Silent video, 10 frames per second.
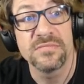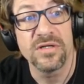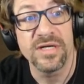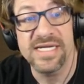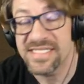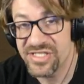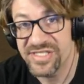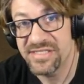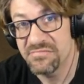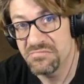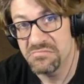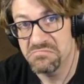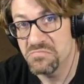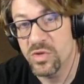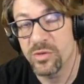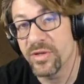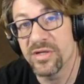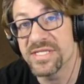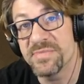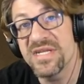All right, it's just what are we going
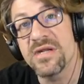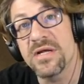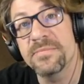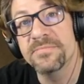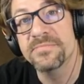to spend it on?